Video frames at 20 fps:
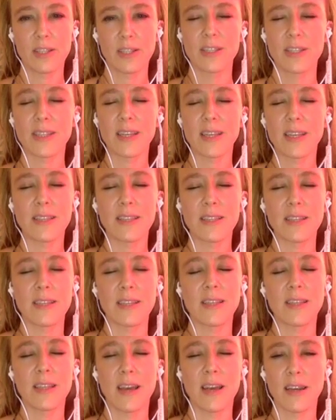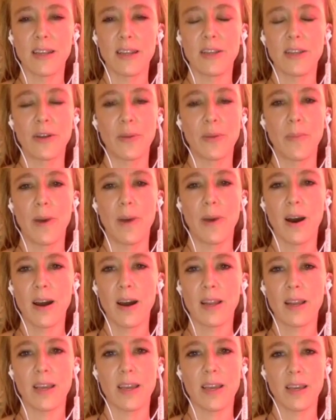Just sense into that in your
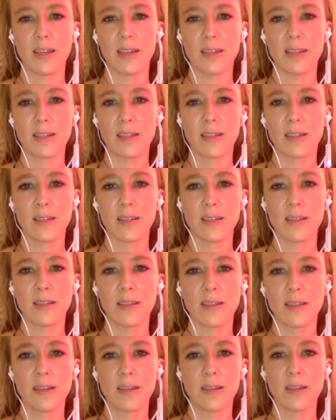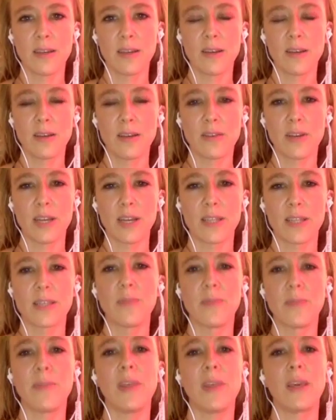body, right?
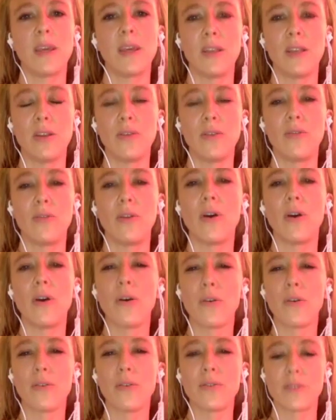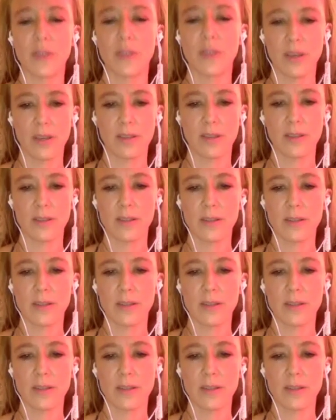Something in you knows this.